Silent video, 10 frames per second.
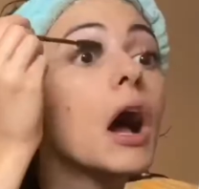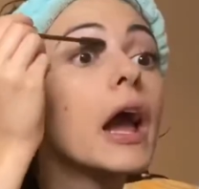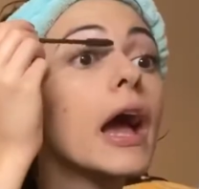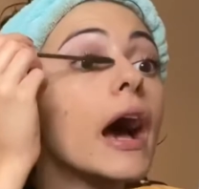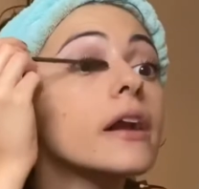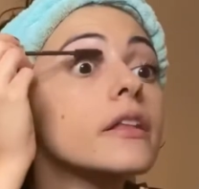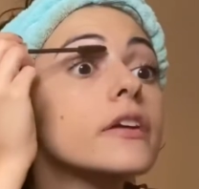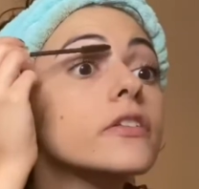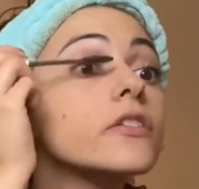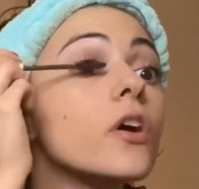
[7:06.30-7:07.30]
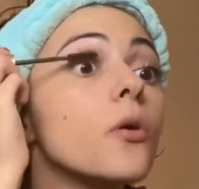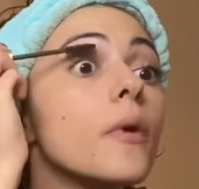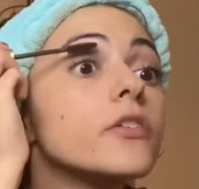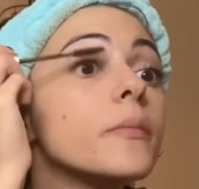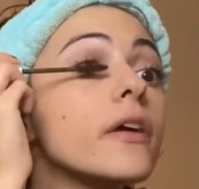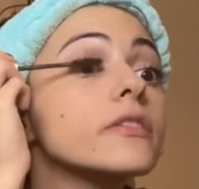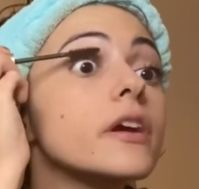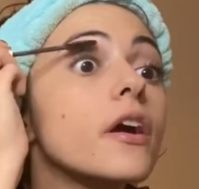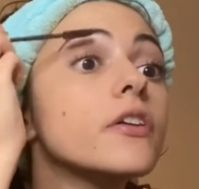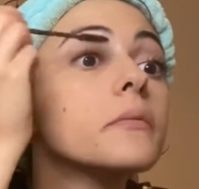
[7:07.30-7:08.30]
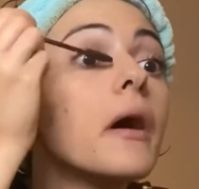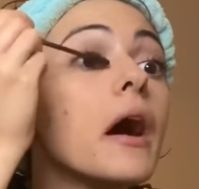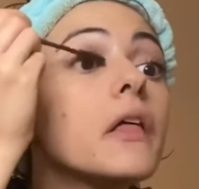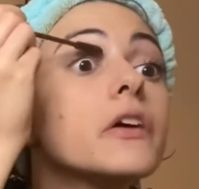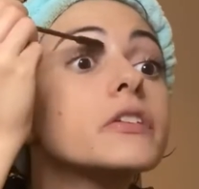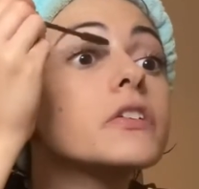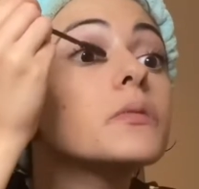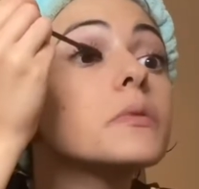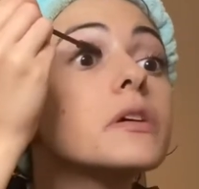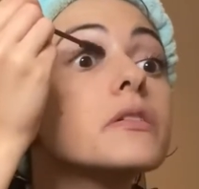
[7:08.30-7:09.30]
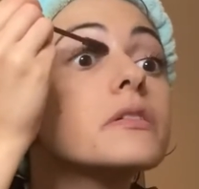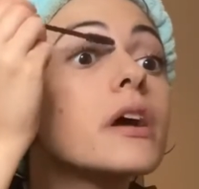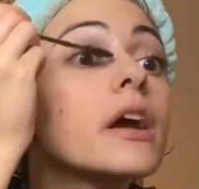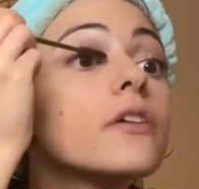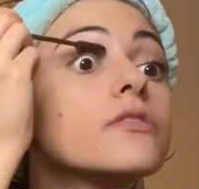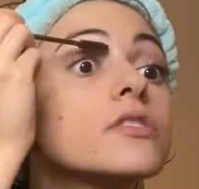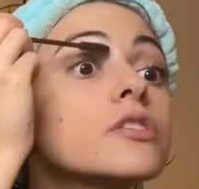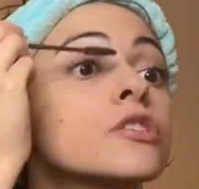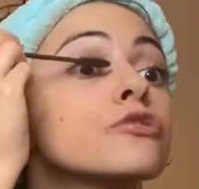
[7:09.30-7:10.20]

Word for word: I add like so much mascara to my eyelashes because I have no